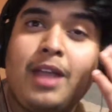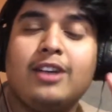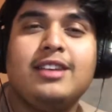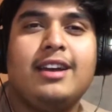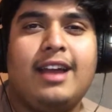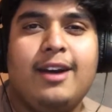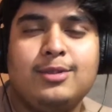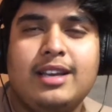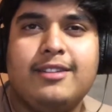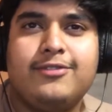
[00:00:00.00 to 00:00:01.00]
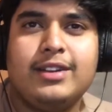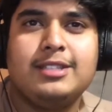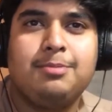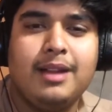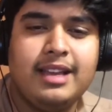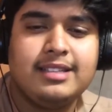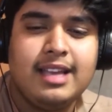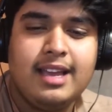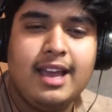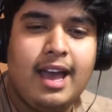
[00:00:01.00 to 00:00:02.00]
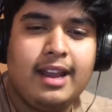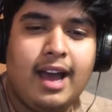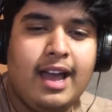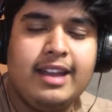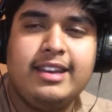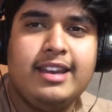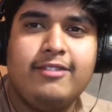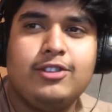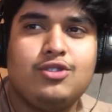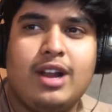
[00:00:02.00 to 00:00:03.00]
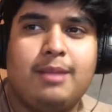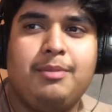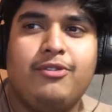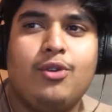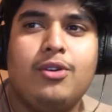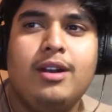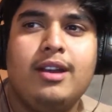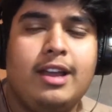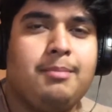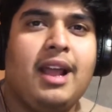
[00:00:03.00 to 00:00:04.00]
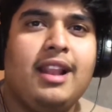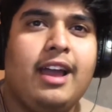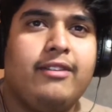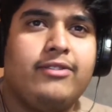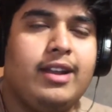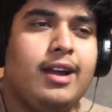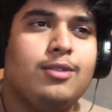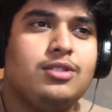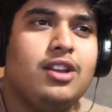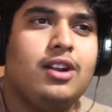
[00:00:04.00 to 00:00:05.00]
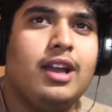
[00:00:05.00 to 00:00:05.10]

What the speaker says: I was at a friend's place, and I had never drank before in my life. And I was there